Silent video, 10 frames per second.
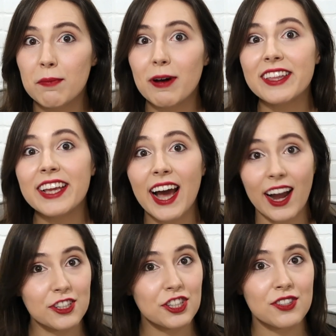by the
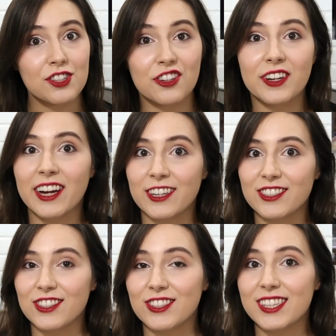actions your
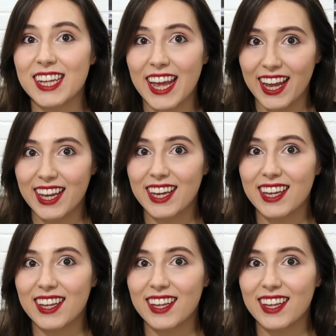characters take.